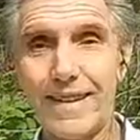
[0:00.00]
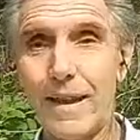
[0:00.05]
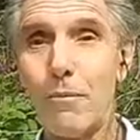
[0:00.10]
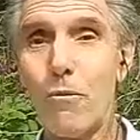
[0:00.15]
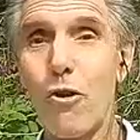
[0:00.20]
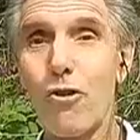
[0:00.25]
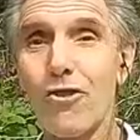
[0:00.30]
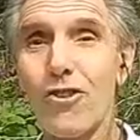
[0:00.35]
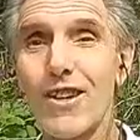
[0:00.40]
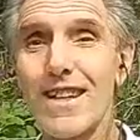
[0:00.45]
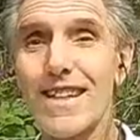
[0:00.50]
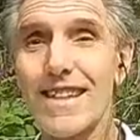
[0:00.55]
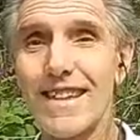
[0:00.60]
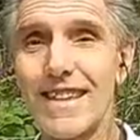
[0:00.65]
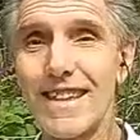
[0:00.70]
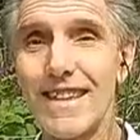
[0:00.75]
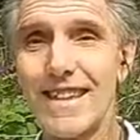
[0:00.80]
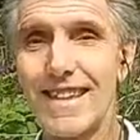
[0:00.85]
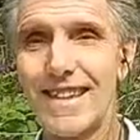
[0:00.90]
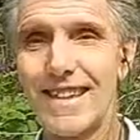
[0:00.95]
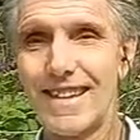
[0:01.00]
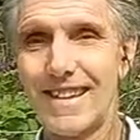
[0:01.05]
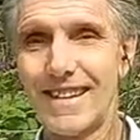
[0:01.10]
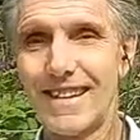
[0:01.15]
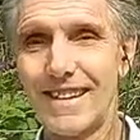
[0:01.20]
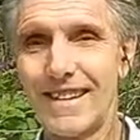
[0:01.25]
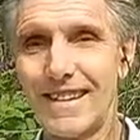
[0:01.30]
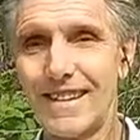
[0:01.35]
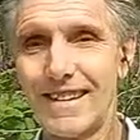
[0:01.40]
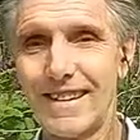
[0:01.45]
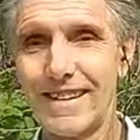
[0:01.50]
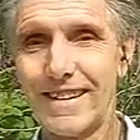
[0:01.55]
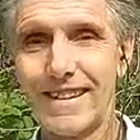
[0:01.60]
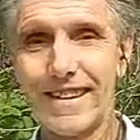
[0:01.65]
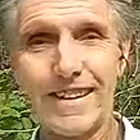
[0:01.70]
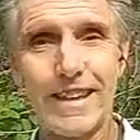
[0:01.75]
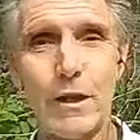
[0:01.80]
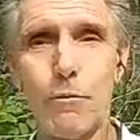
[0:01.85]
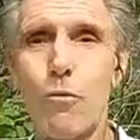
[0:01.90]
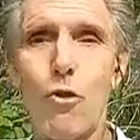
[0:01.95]
democracy.
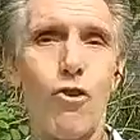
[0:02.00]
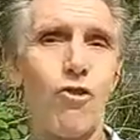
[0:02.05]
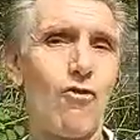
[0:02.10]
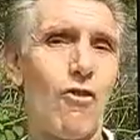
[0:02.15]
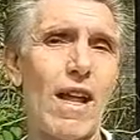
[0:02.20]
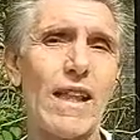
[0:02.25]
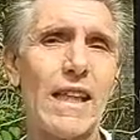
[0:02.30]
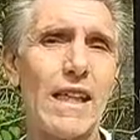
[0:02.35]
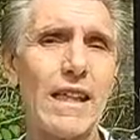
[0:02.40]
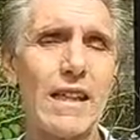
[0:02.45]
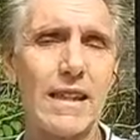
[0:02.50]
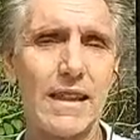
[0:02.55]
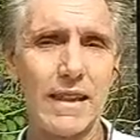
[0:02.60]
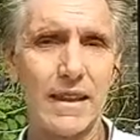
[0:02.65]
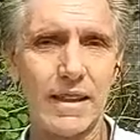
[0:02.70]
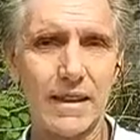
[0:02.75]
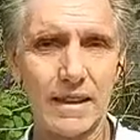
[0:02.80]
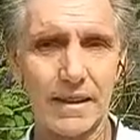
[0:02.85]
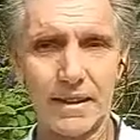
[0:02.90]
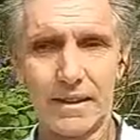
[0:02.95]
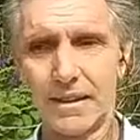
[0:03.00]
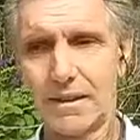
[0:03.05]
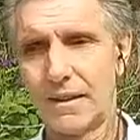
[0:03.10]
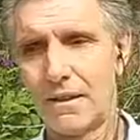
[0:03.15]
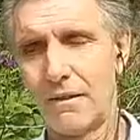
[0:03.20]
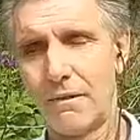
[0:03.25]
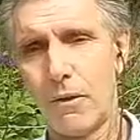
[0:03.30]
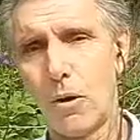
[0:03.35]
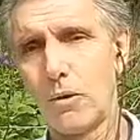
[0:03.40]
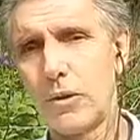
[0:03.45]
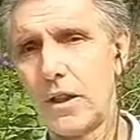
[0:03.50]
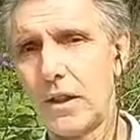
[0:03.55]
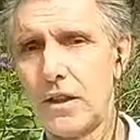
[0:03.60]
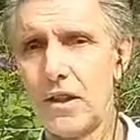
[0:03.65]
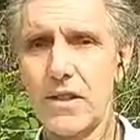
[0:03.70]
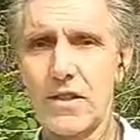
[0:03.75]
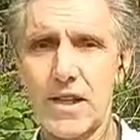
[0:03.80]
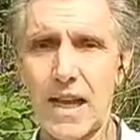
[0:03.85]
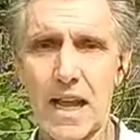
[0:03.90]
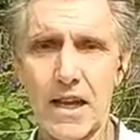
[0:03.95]
They democratically
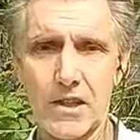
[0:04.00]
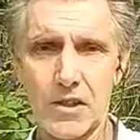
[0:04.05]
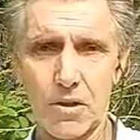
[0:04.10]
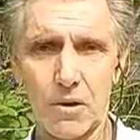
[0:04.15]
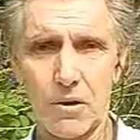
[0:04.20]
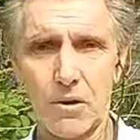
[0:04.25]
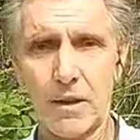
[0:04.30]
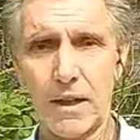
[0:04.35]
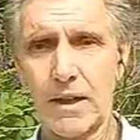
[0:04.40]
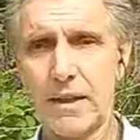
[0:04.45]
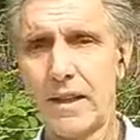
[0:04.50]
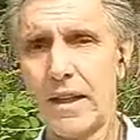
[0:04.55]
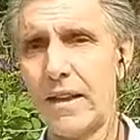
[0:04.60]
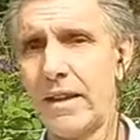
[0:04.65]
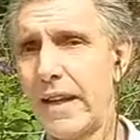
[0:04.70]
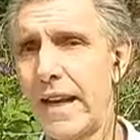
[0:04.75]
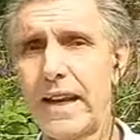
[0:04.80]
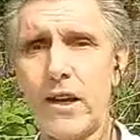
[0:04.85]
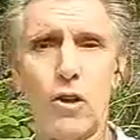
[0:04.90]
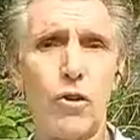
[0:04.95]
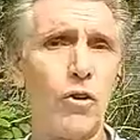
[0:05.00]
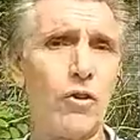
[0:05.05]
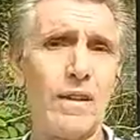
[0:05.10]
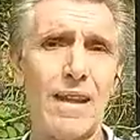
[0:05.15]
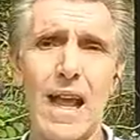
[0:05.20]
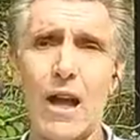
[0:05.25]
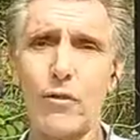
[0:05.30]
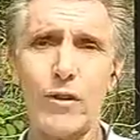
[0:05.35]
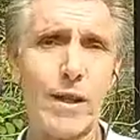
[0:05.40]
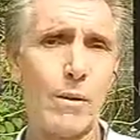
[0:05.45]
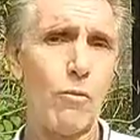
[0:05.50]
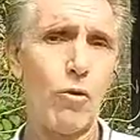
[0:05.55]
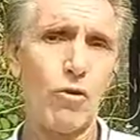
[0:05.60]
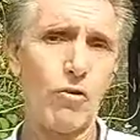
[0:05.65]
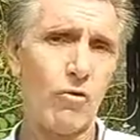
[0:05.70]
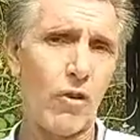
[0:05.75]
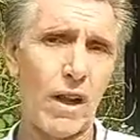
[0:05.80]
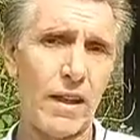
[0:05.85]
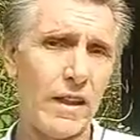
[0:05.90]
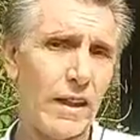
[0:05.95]
voted this asshole, and then they cannot now
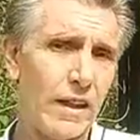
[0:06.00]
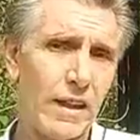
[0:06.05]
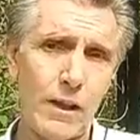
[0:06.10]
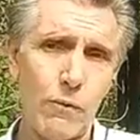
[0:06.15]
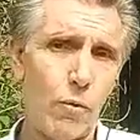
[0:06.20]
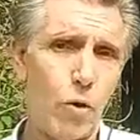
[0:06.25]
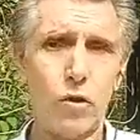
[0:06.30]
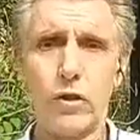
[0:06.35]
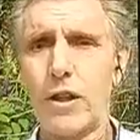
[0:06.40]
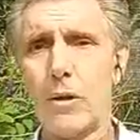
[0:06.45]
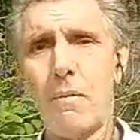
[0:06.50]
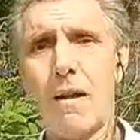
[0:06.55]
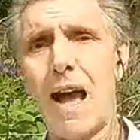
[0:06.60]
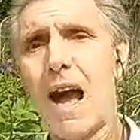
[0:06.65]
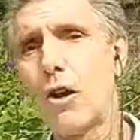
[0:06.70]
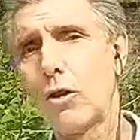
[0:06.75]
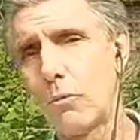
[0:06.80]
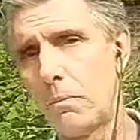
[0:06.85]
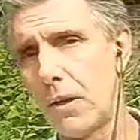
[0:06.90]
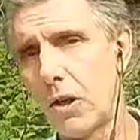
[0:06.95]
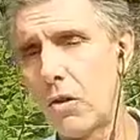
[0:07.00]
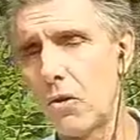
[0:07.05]
democratically vote him out